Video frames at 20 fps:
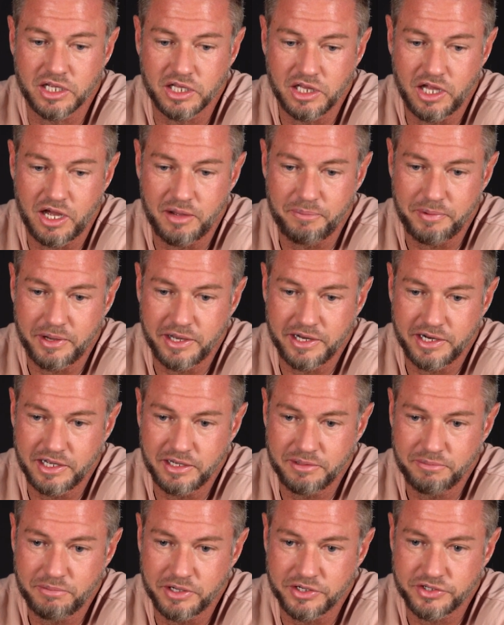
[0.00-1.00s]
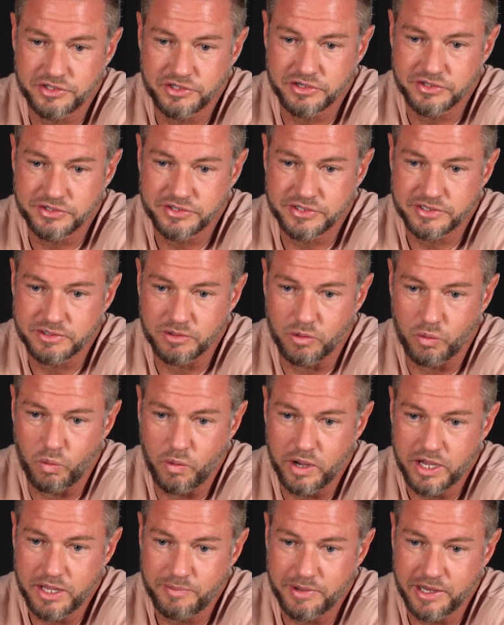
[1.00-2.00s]
a lot better. My endurance is
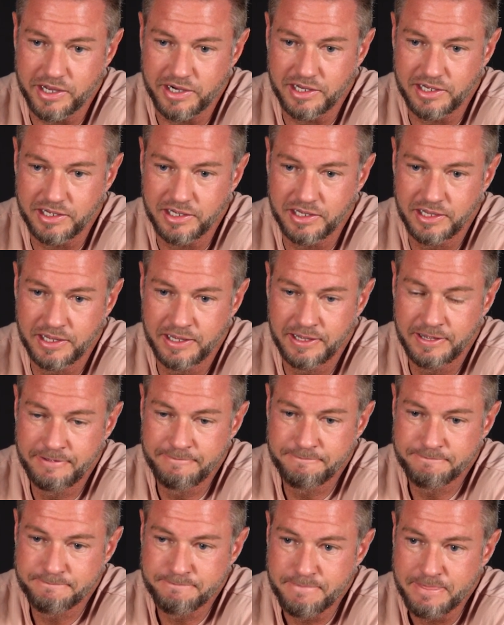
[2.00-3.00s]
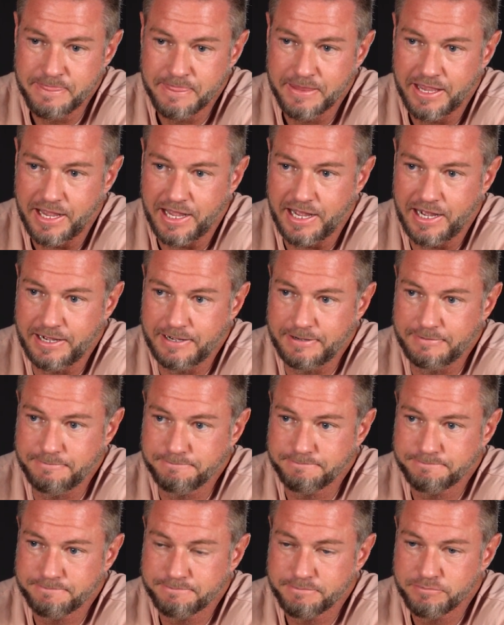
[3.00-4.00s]
way better.
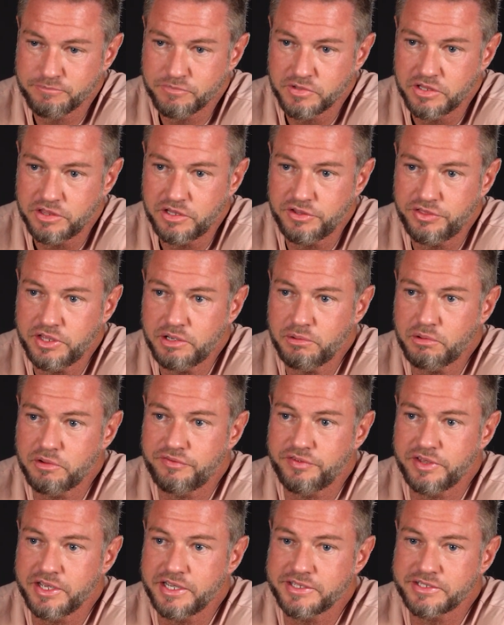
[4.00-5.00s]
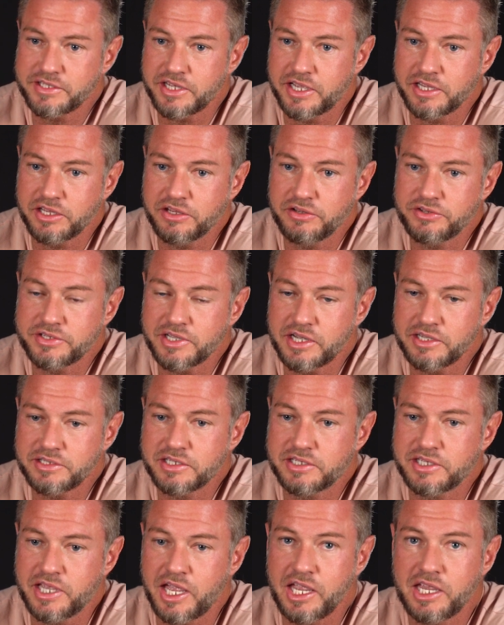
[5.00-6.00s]
Um, the thing with these, like you start to
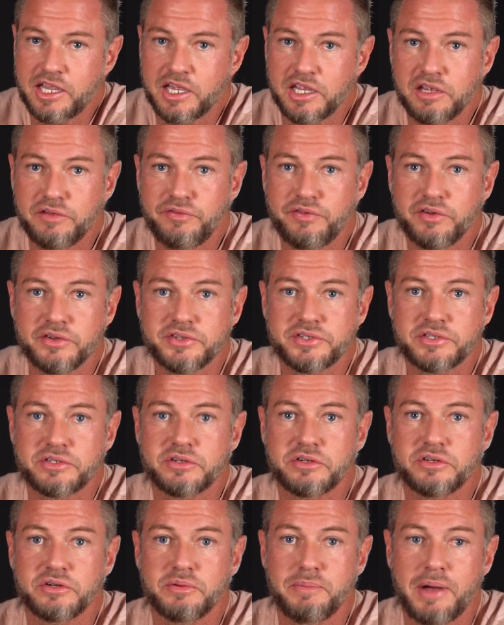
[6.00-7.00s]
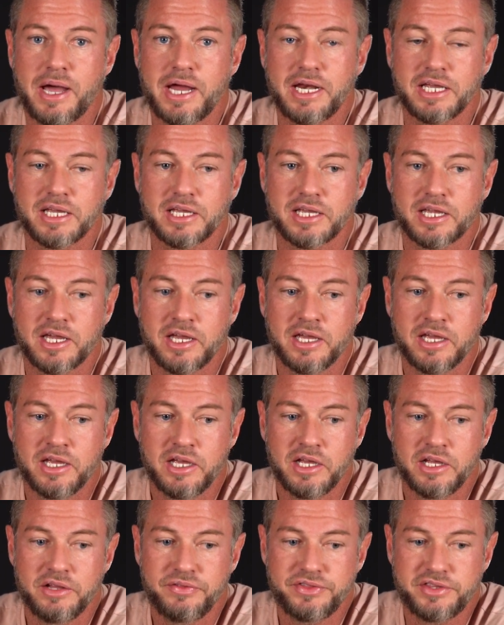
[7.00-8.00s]
take it, you feel this dramatic
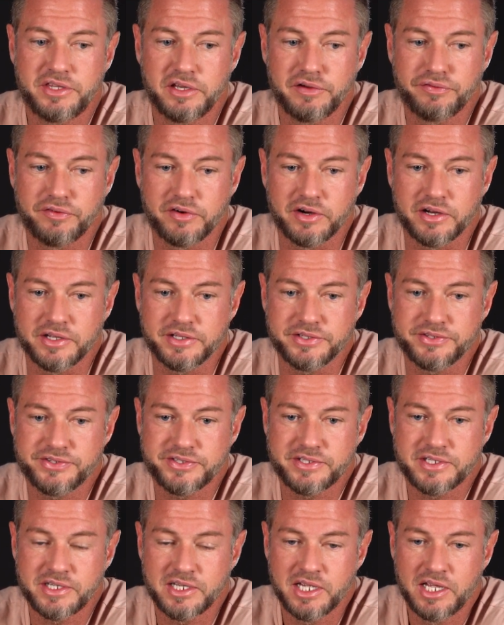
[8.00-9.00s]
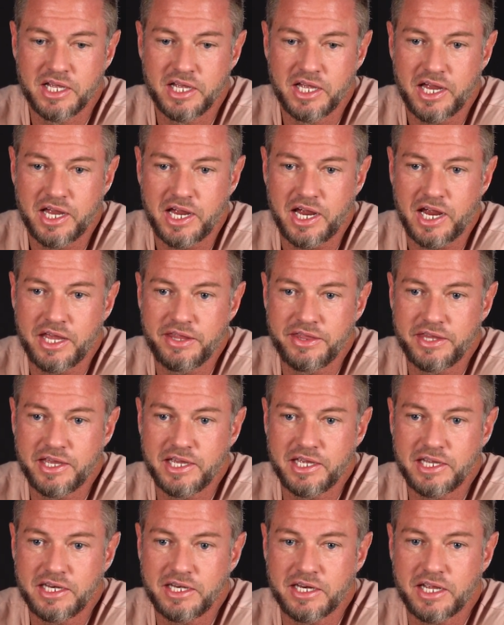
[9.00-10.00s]
difference, and
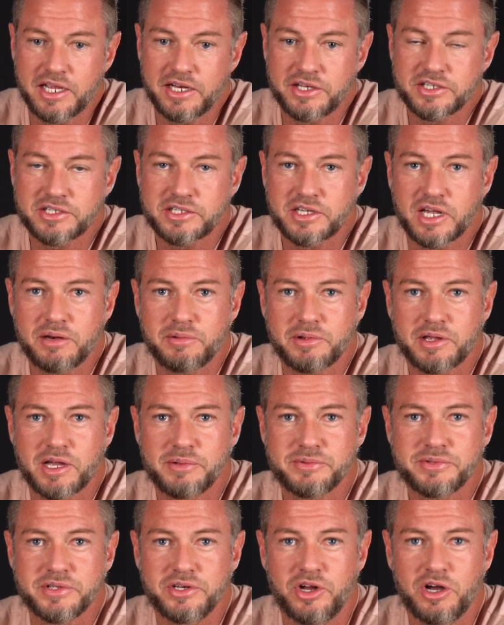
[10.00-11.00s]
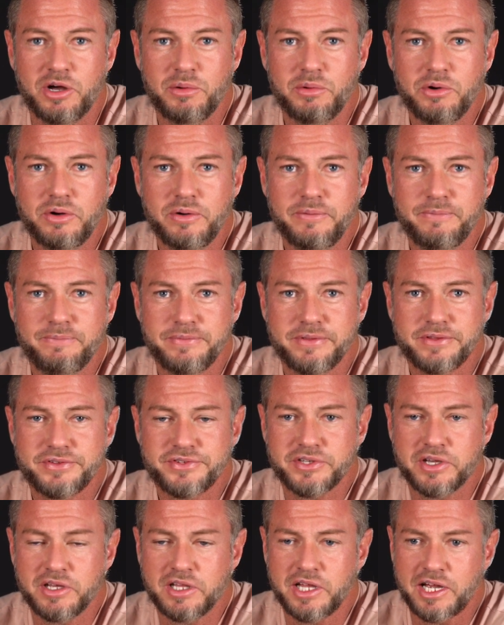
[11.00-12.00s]
then it just kind of becomes the normal.
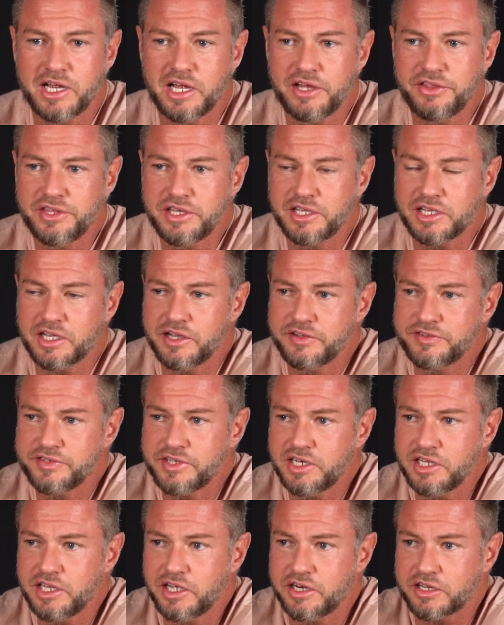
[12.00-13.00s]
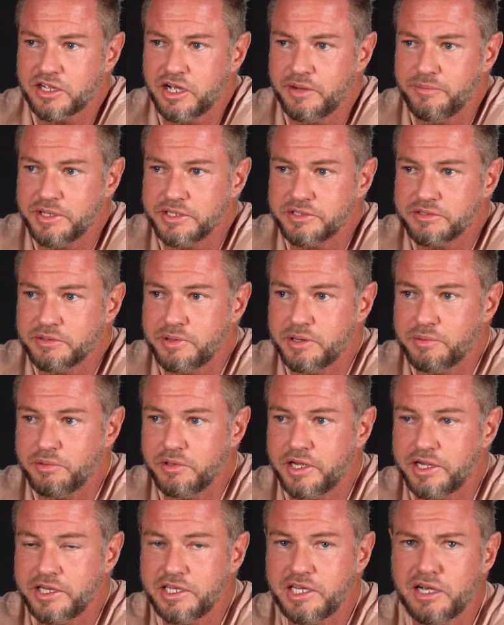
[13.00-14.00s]
So like, I think I've seen a lot of comments from people
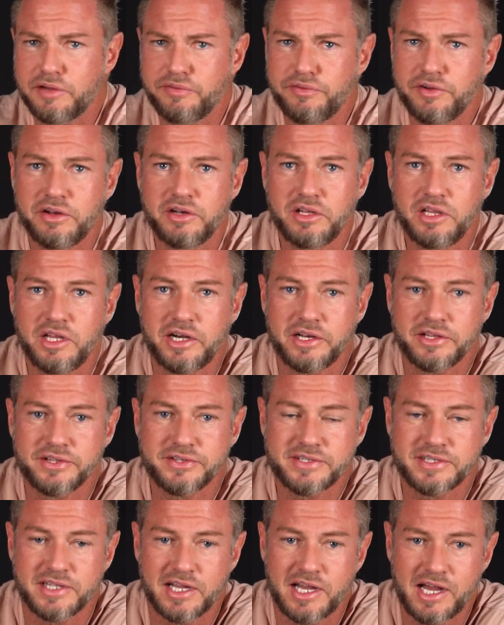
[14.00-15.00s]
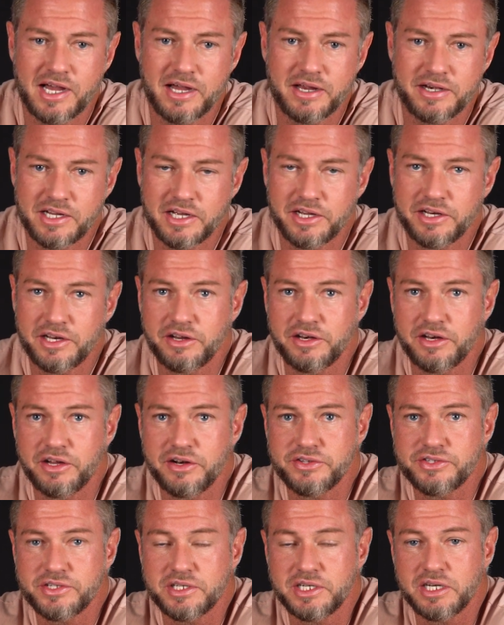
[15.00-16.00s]
like, yeah, I felt a lot at the start. Now I don't
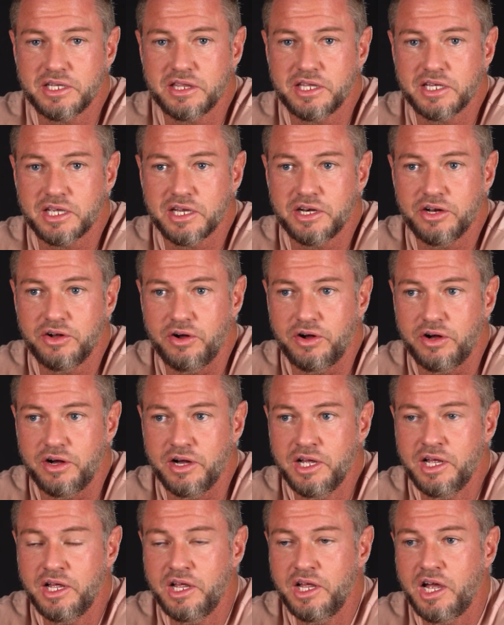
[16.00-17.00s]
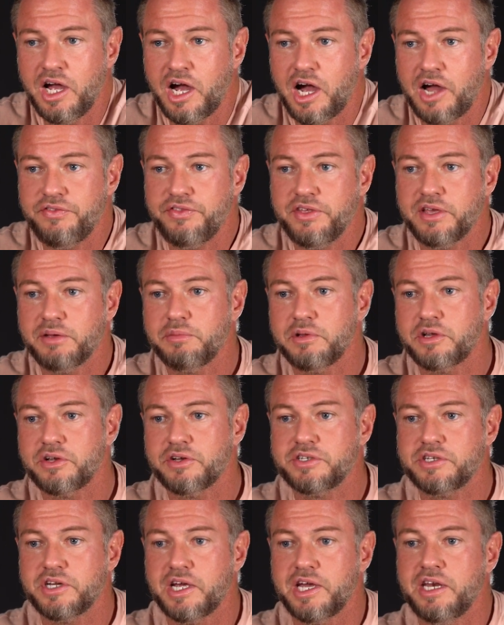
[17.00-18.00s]
notice anything at all. I think
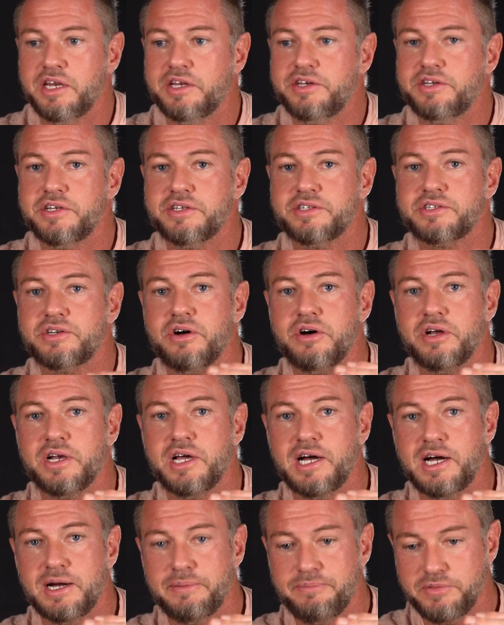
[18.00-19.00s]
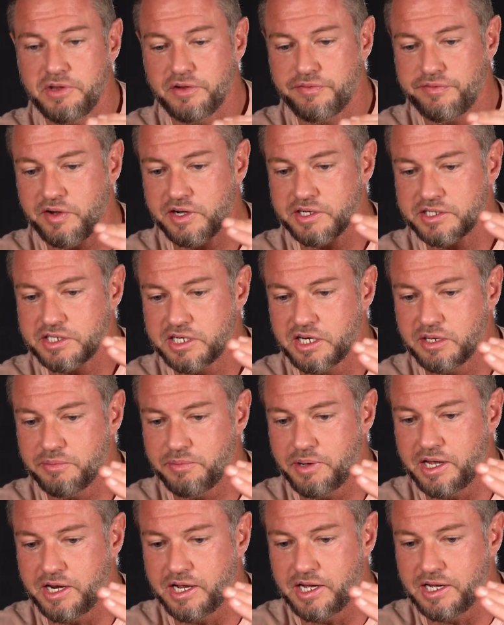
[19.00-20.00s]
because your energy has gone up, you're functioning
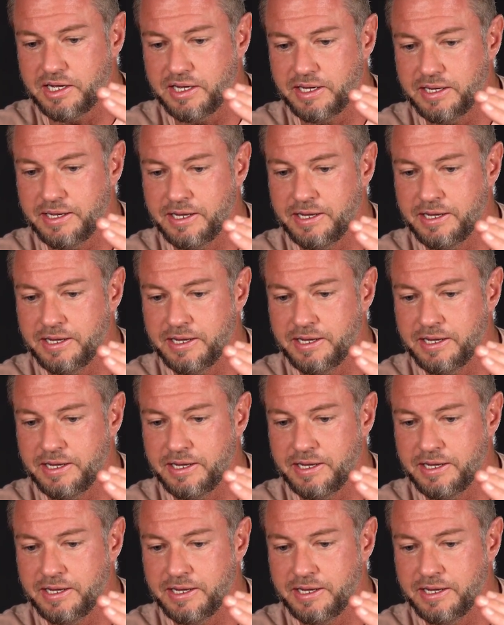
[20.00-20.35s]
better,